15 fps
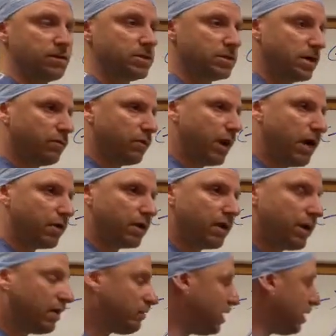to yourself, well, how could
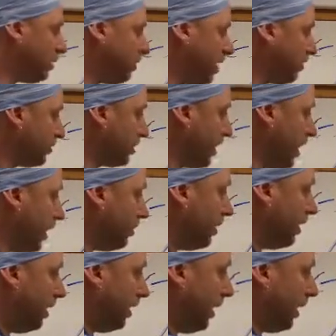I have done a better job?